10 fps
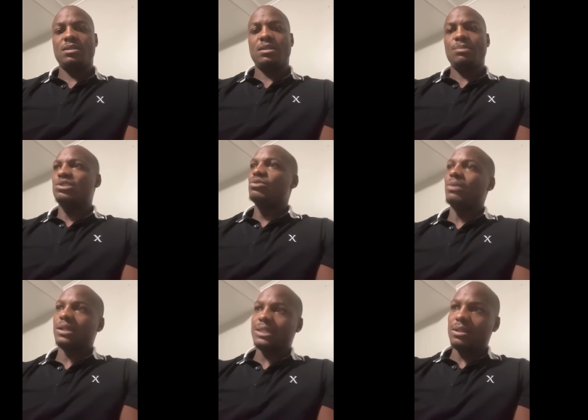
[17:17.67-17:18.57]
But you want
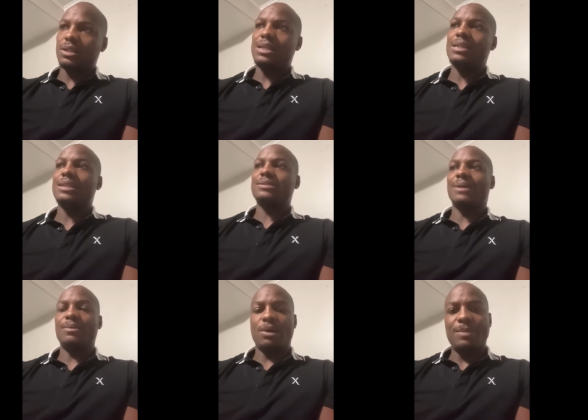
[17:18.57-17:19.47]
to get on the internet,
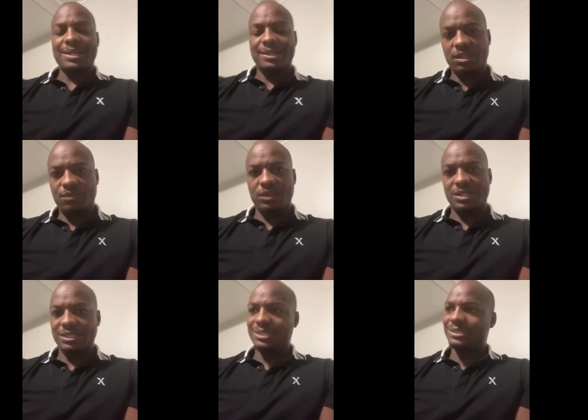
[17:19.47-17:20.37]
I'm, I'm out there looking for
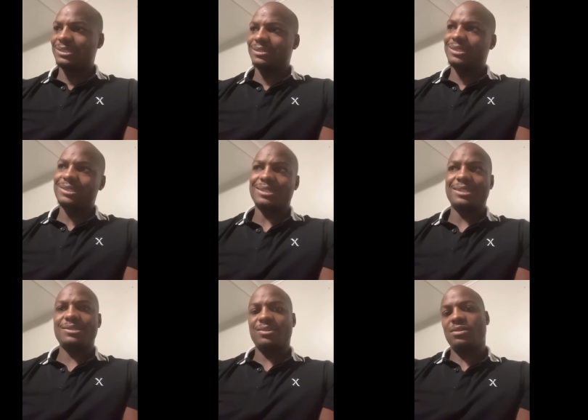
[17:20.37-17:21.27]
guns and addition that
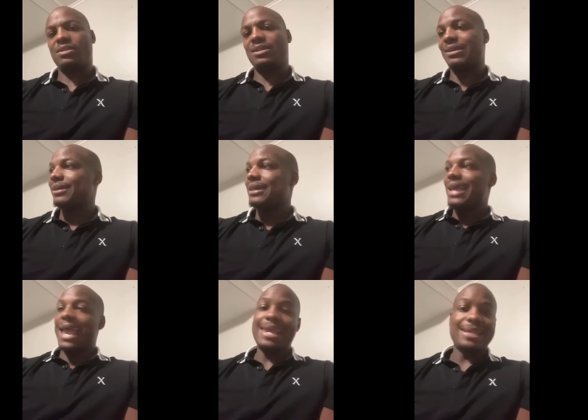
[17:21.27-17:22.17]
and third. Nah,
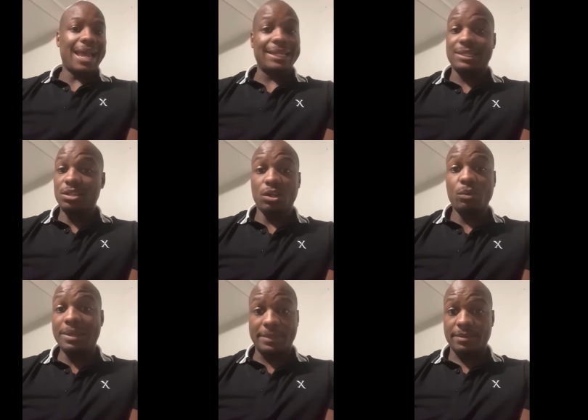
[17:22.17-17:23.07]
I ain't got a killer with
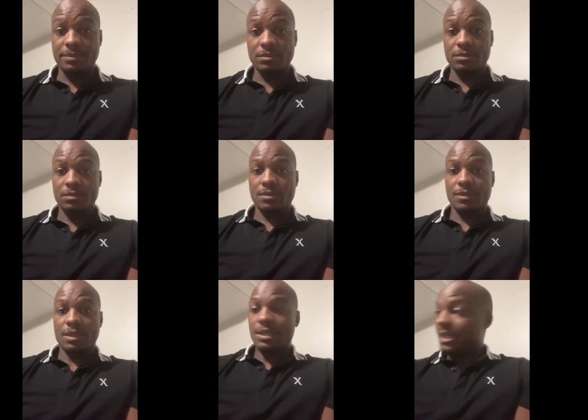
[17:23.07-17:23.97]
me.
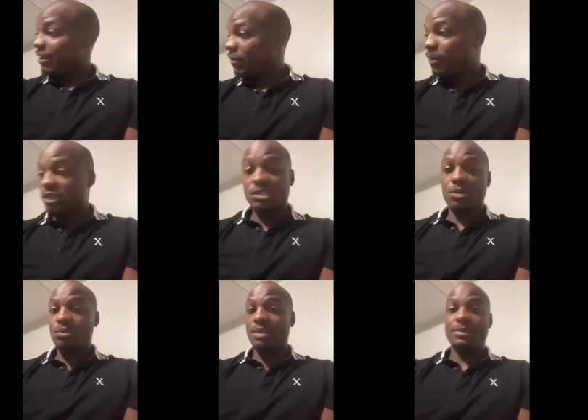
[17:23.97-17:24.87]
Every person that
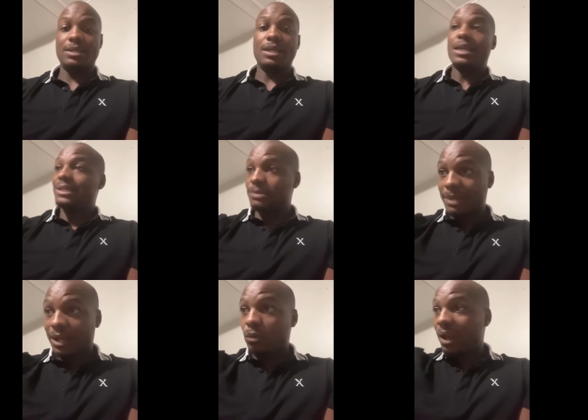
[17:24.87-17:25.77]
with me is about
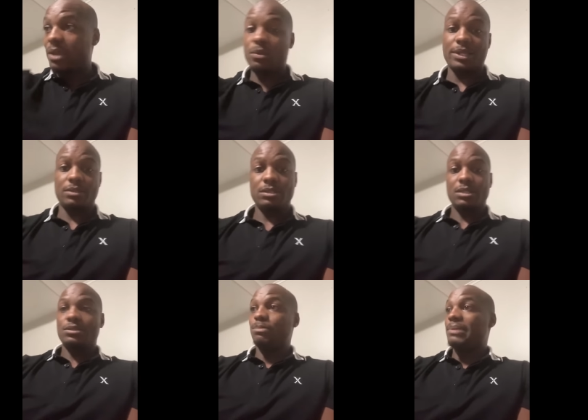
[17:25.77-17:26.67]
the right way.
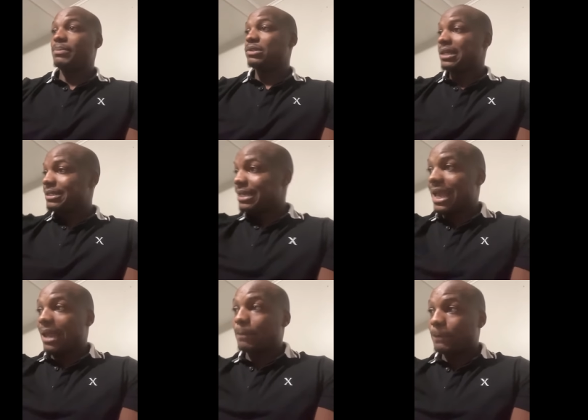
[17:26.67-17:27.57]
Them people, they, they
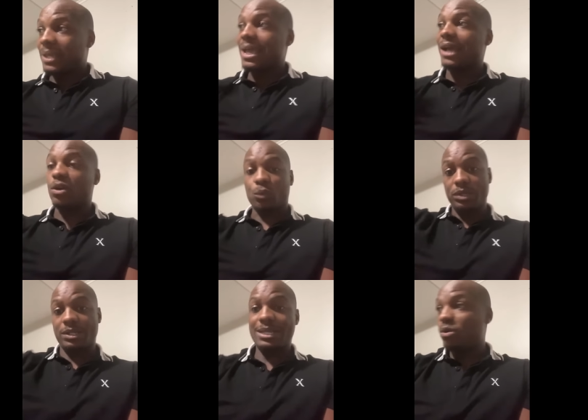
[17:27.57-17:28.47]
got they got
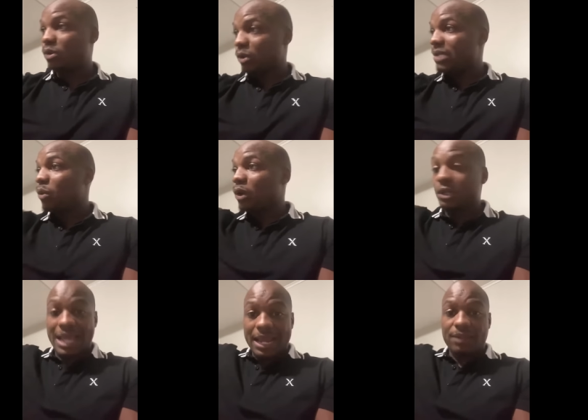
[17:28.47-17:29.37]
career. They go to they work
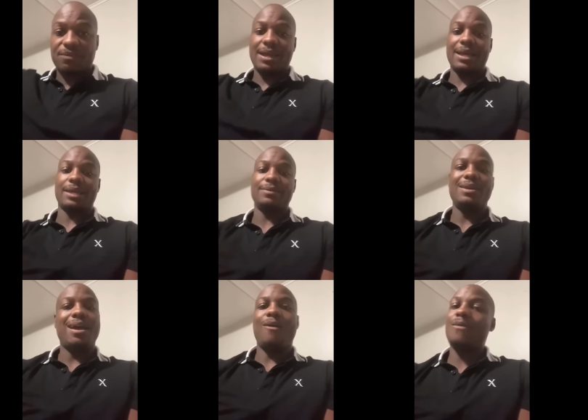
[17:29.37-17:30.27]
a nine to five.
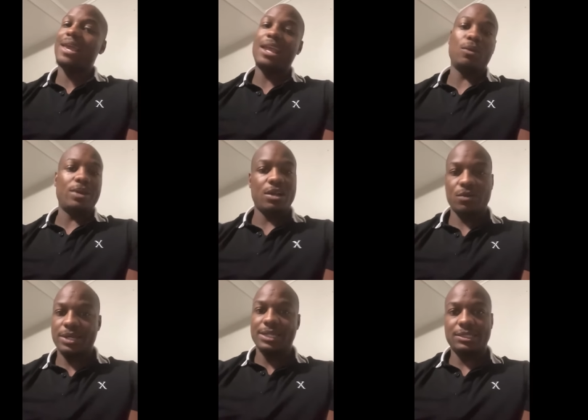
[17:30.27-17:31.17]
I don't hang around
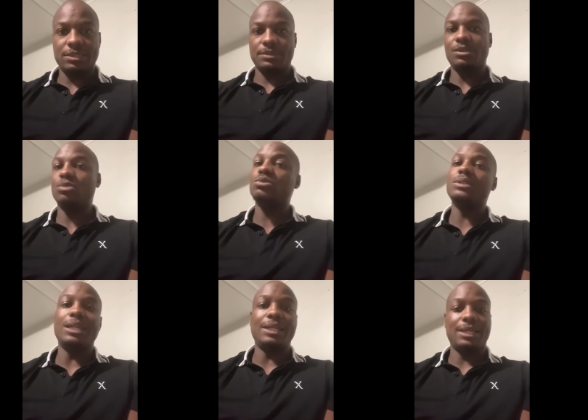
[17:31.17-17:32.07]
crash dummies. I don't do
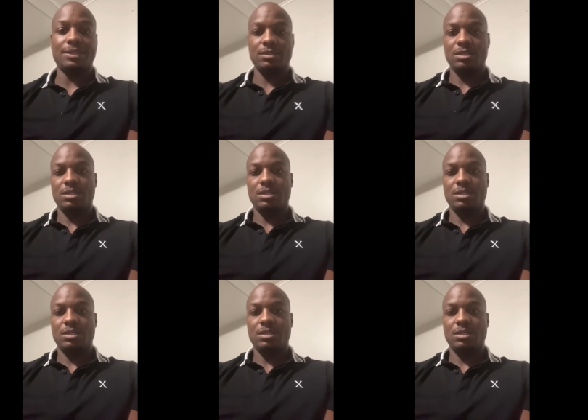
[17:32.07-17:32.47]
none of that.